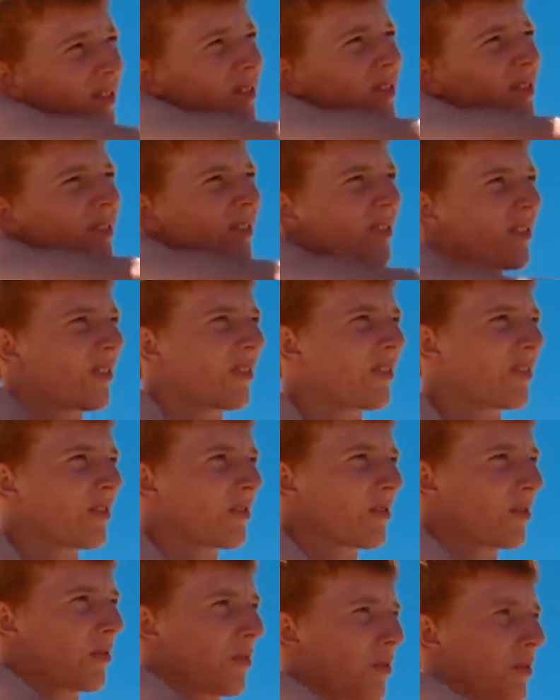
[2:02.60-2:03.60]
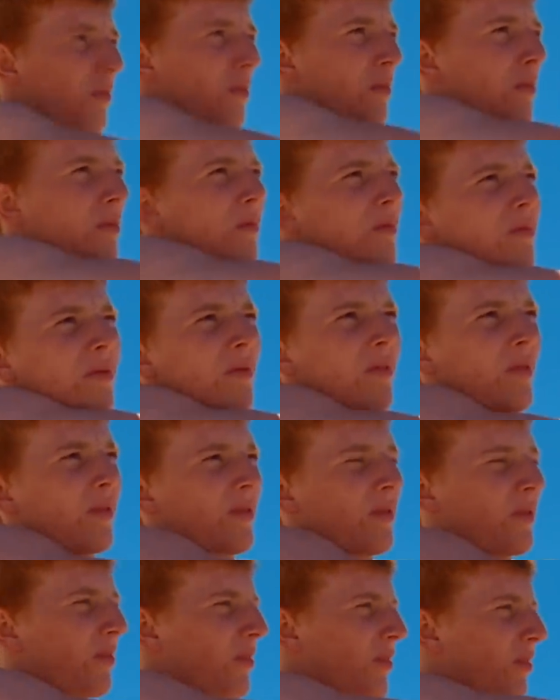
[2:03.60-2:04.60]
to remove the mole and his
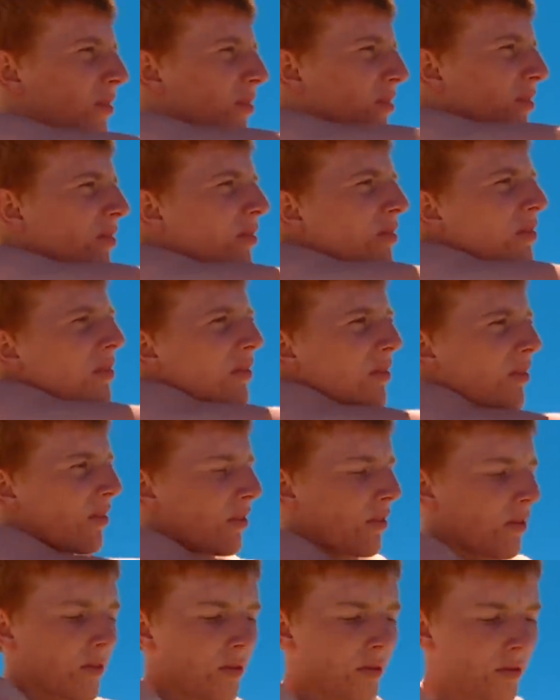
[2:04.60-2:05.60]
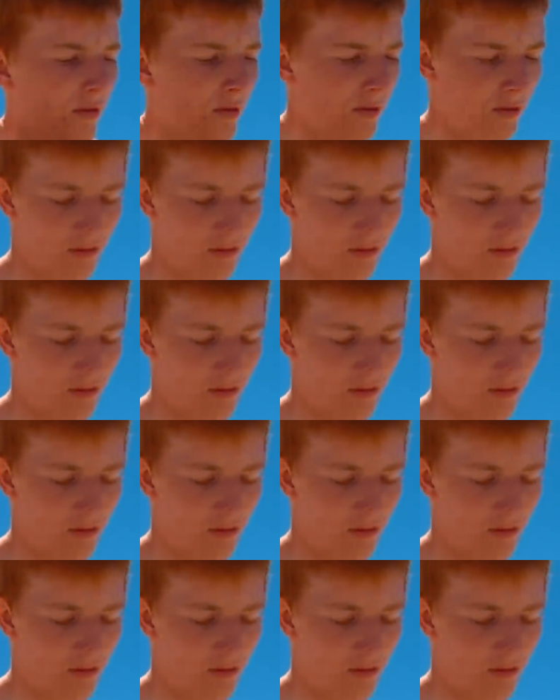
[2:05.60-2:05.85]
lymph glands. But the